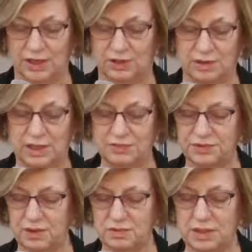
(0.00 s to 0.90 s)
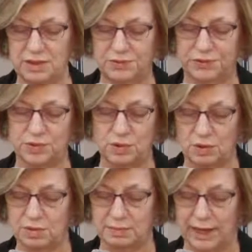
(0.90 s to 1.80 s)
You leave only a few
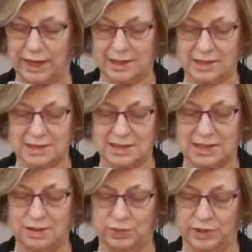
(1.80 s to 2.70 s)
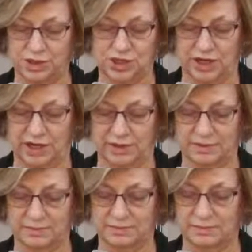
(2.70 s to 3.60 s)
old blankets and a wooden
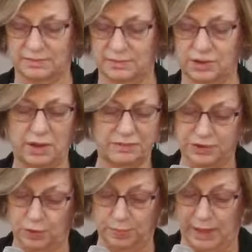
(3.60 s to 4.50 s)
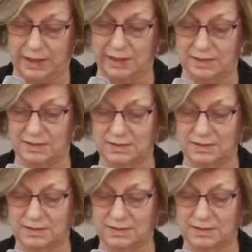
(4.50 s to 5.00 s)
chair. You have no bed.